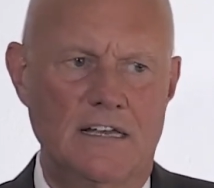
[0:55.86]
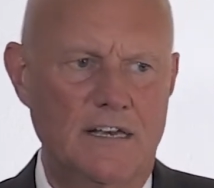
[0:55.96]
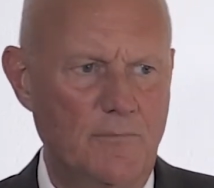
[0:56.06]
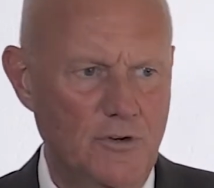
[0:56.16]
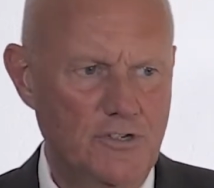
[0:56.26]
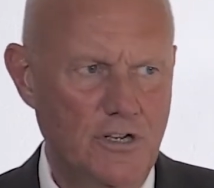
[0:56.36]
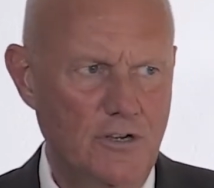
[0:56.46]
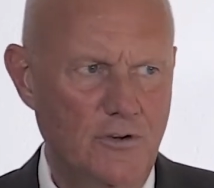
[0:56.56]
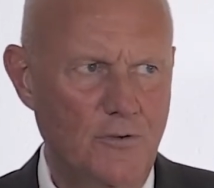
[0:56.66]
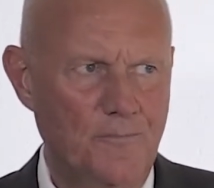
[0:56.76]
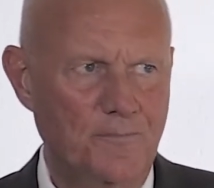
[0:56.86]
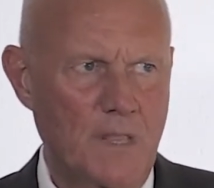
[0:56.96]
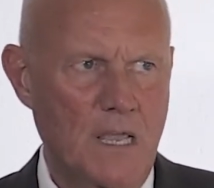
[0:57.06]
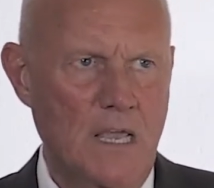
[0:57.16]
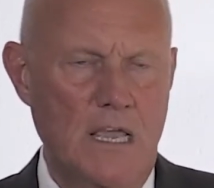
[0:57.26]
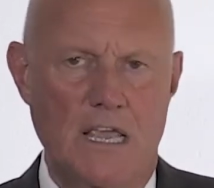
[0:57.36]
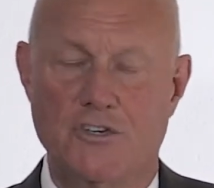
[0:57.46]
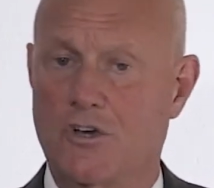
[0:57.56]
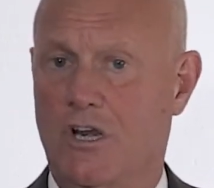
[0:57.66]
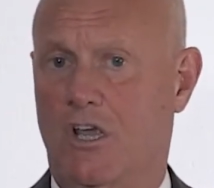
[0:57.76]
Number two
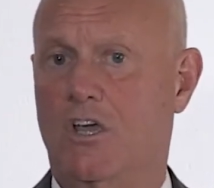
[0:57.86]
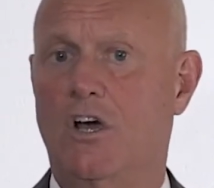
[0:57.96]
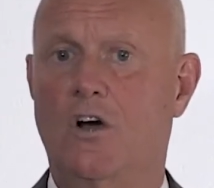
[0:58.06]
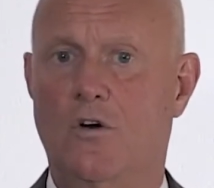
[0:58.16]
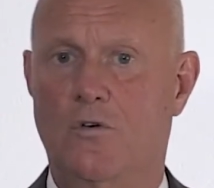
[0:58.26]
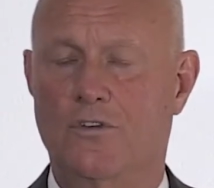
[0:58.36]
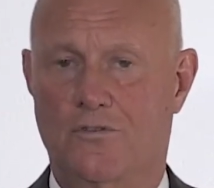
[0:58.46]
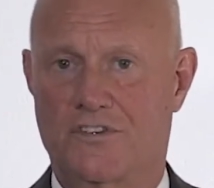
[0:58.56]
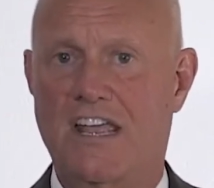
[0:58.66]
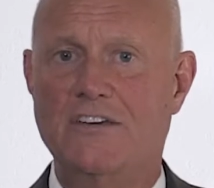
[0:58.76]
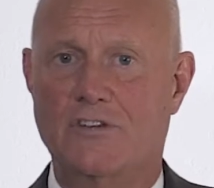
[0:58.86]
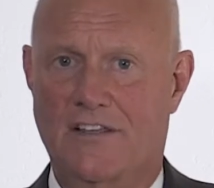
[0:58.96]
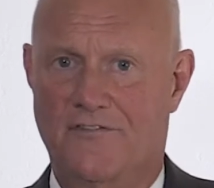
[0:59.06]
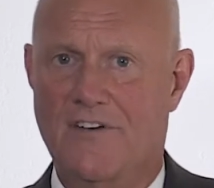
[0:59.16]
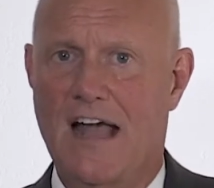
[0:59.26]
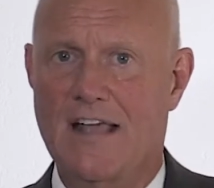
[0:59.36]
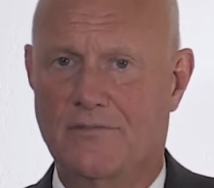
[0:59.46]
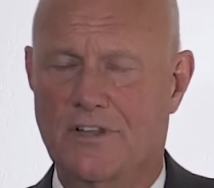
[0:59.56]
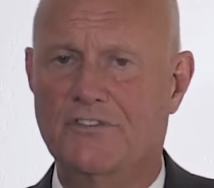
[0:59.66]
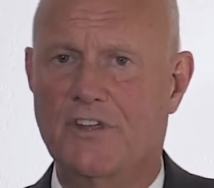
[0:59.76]
is you're going to go, you're scheduling
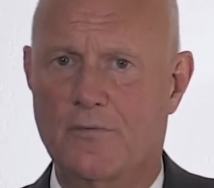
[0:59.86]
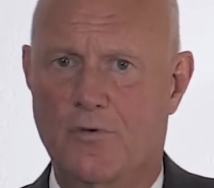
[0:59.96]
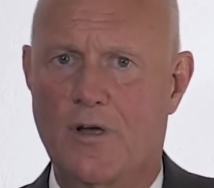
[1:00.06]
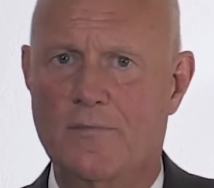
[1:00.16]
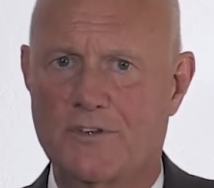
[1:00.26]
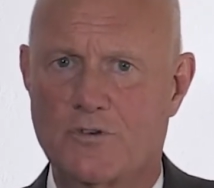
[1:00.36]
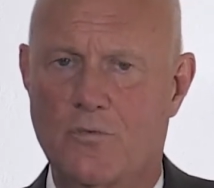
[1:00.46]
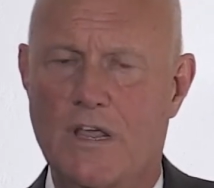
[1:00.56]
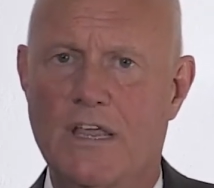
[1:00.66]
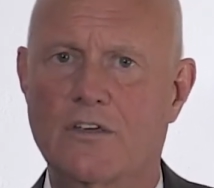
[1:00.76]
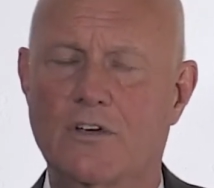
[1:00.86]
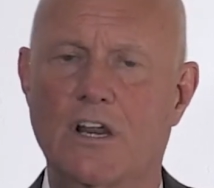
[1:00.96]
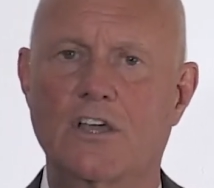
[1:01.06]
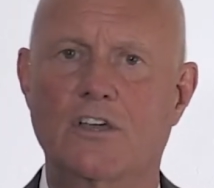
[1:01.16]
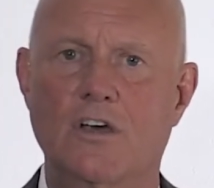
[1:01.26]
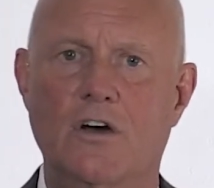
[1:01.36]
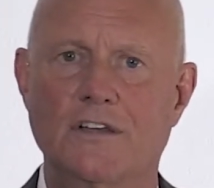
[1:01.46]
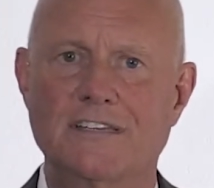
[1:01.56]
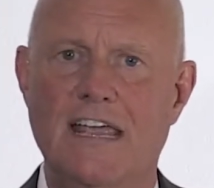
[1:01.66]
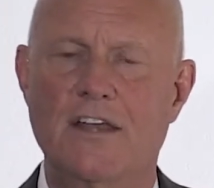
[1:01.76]
five listing appointments a week. You're going to go
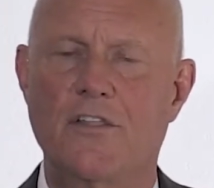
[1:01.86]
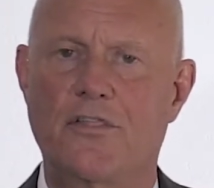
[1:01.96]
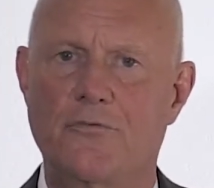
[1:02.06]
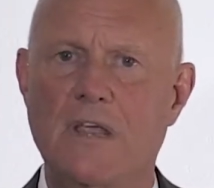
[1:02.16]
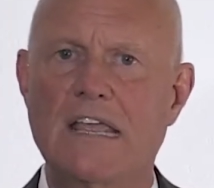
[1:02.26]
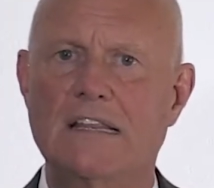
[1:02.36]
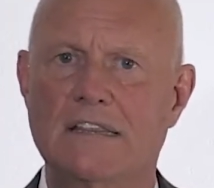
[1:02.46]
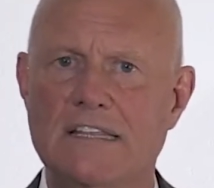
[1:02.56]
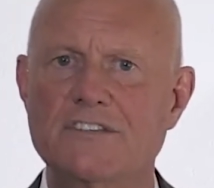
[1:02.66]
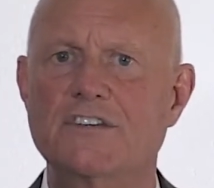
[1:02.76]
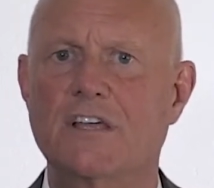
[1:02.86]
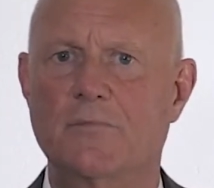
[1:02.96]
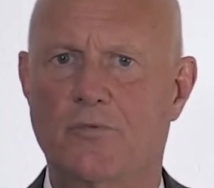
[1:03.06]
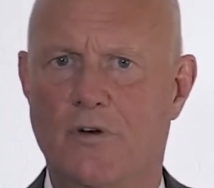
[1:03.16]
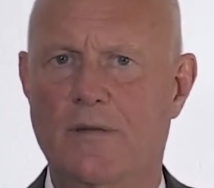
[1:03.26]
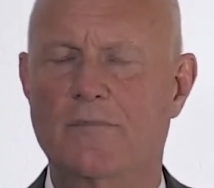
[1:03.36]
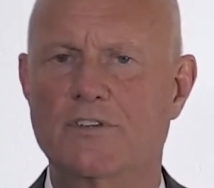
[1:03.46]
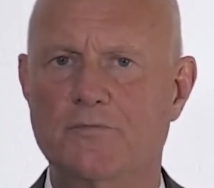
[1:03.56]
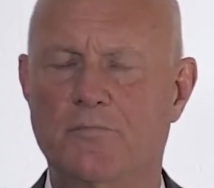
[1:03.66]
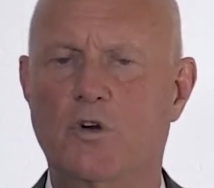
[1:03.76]
attend three listing
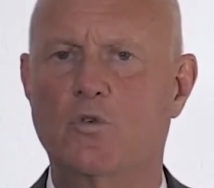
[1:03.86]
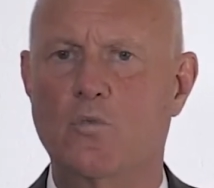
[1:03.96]
appointments per